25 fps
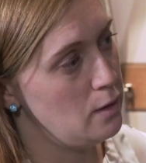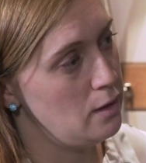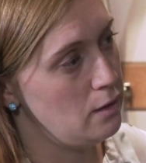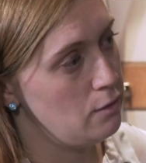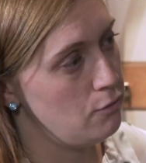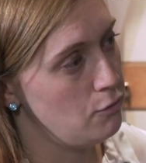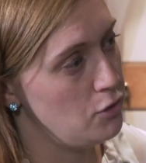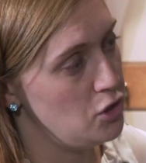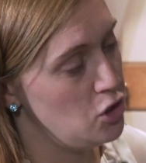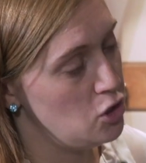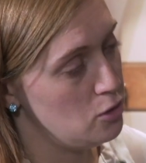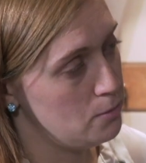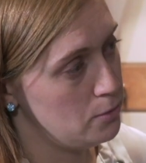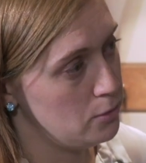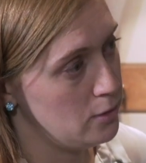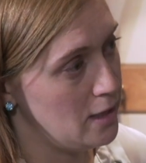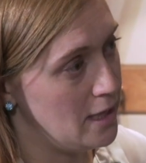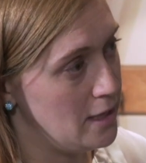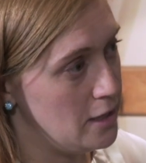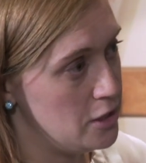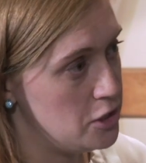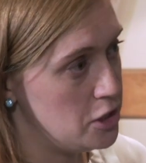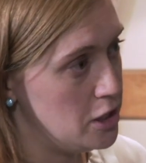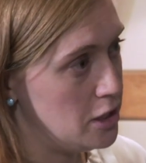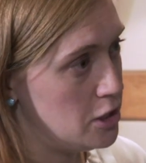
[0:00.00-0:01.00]
with renewable
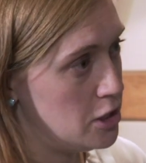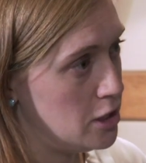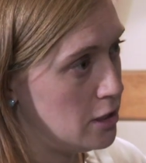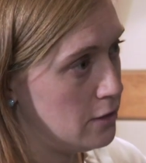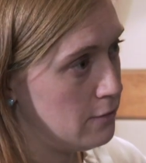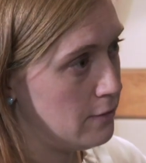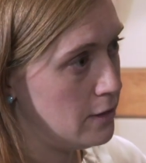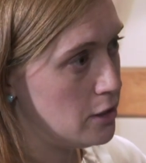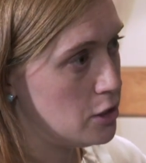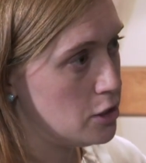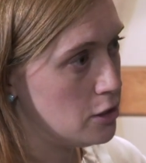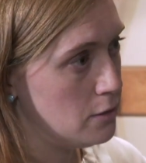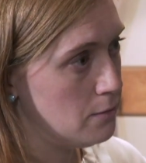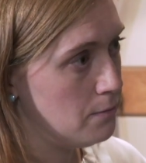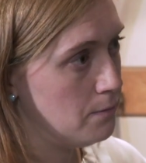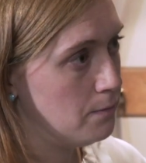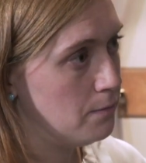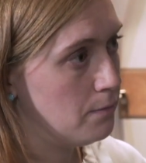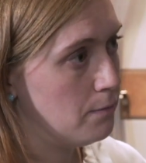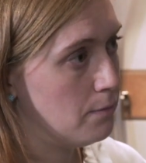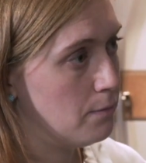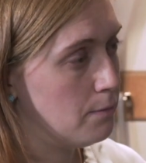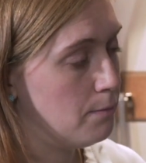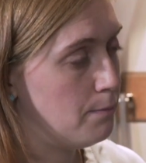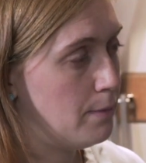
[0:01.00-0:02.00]
energy generation,
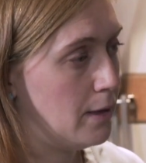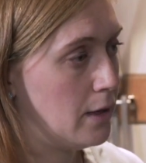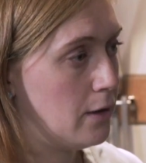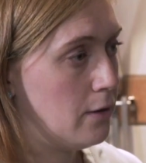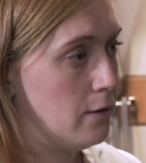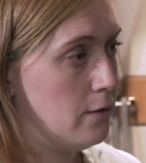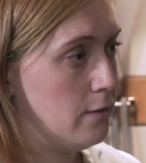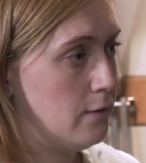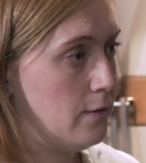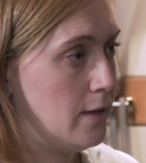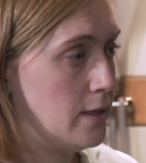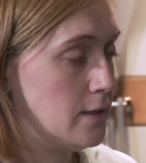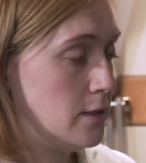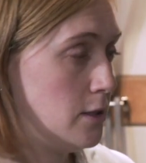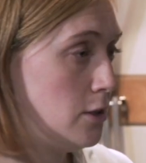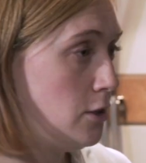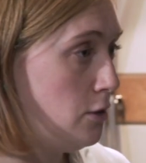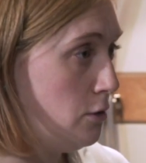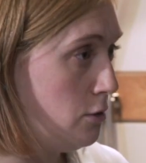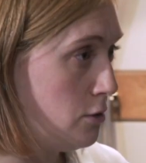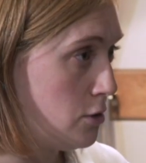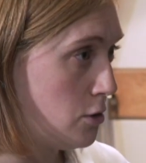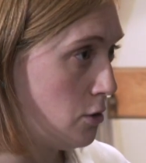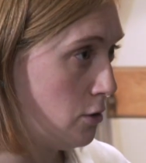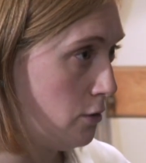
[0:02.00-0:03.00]
because that's a
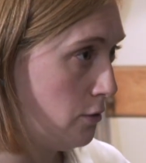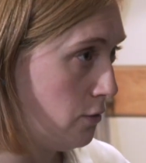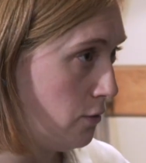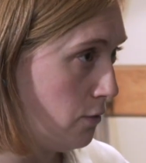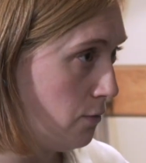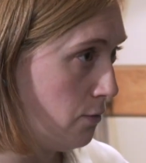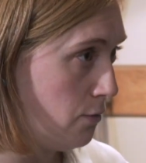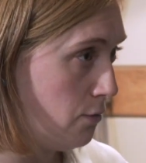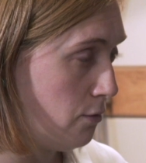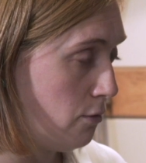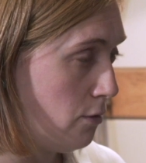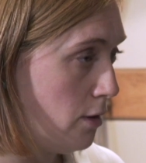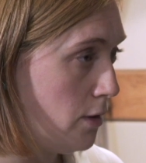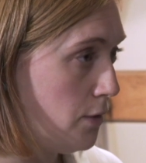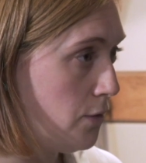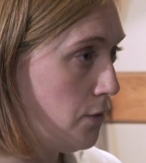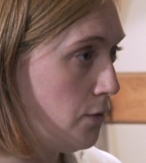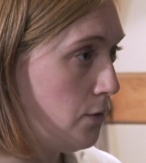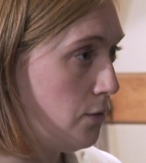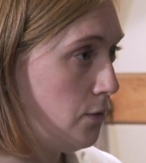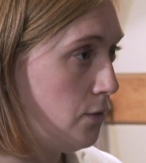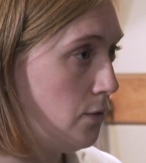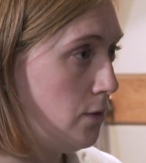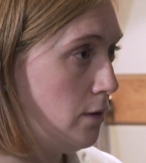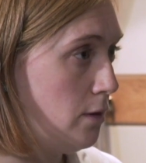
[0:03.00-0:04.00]
huge cost for
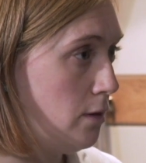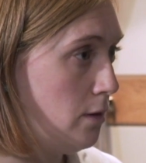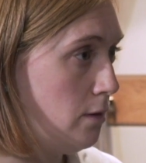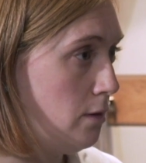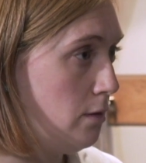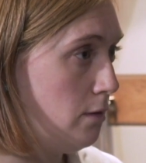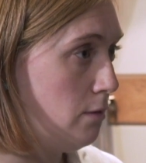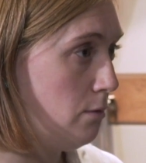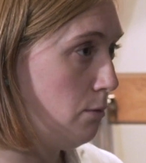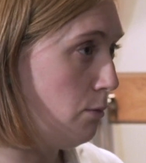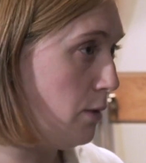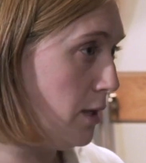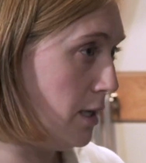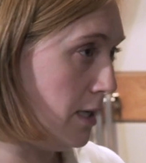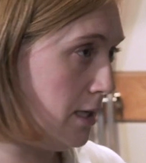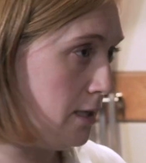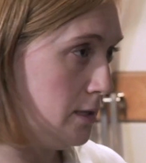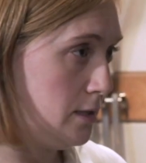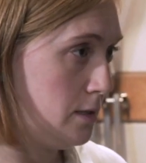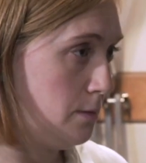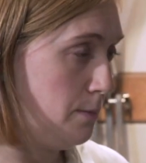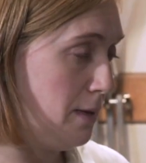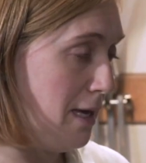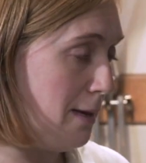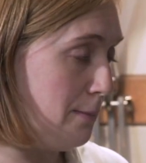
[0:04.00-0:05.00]
us, that we
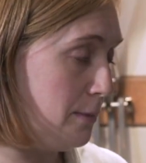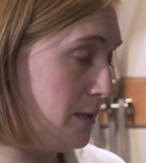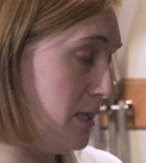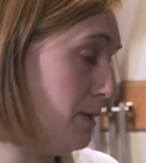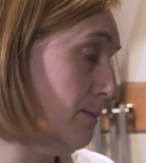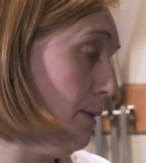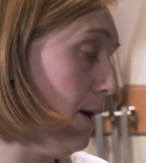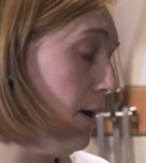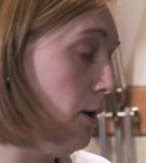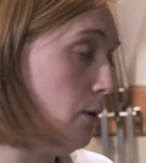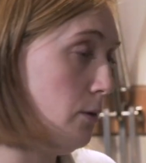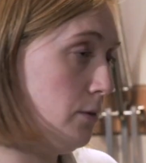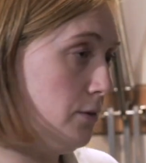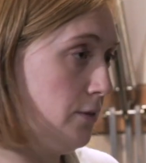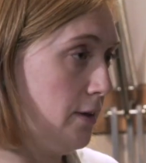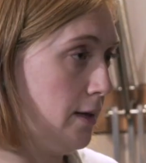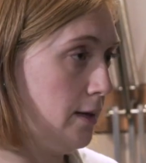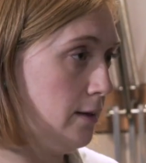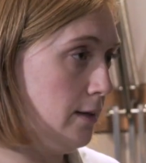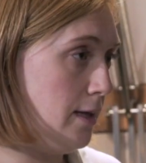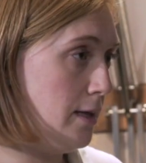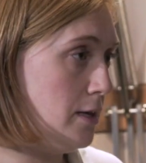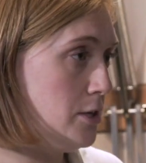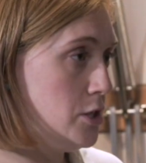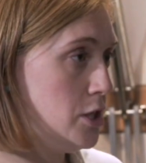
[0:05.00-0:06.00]
need to be able to buy
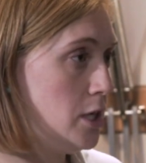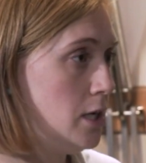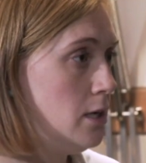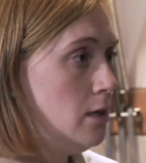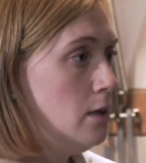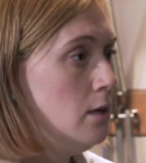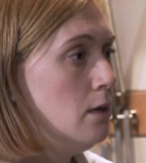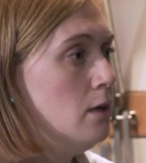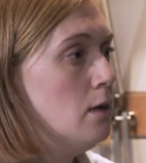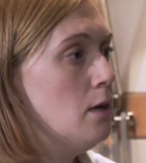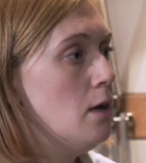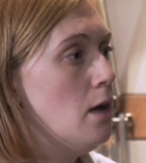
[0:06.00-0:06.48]
wholesale energy.